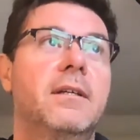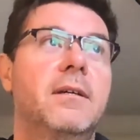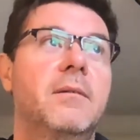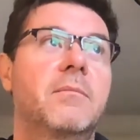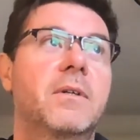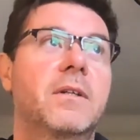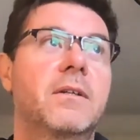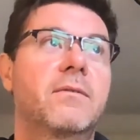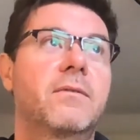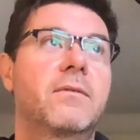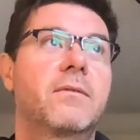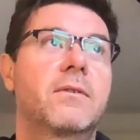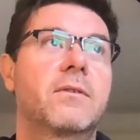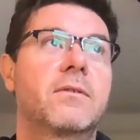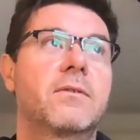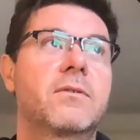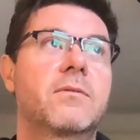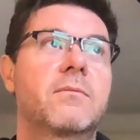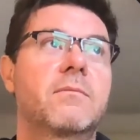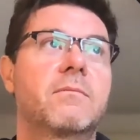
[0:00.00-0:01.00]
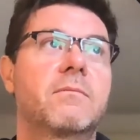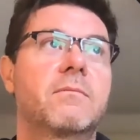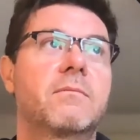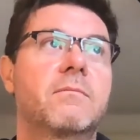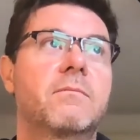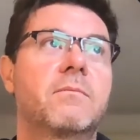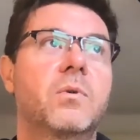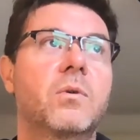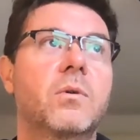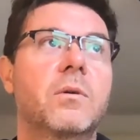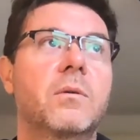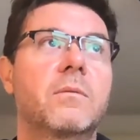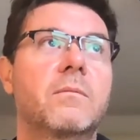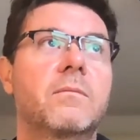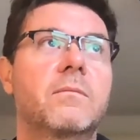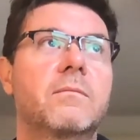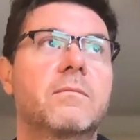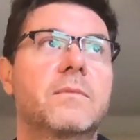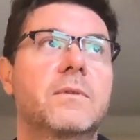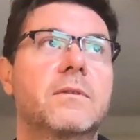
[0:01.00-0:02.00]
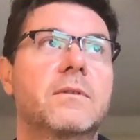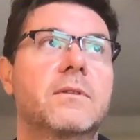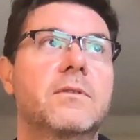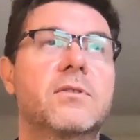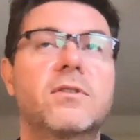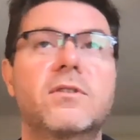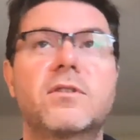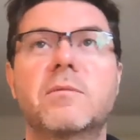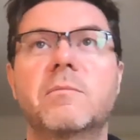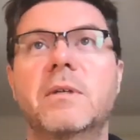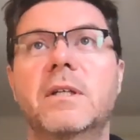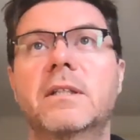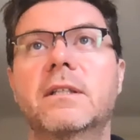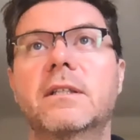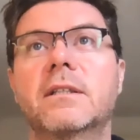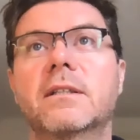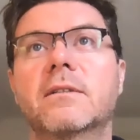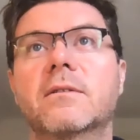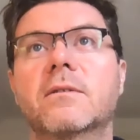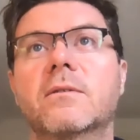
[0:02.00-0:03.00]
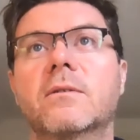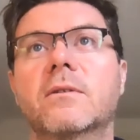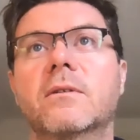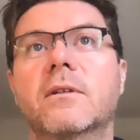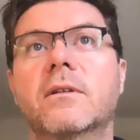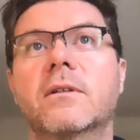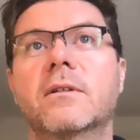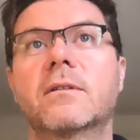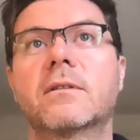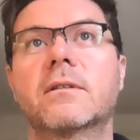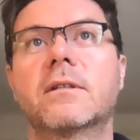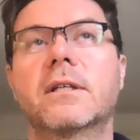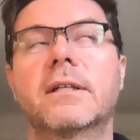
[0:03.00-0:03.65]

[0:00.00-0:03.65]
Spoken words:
But if there's poor decision making or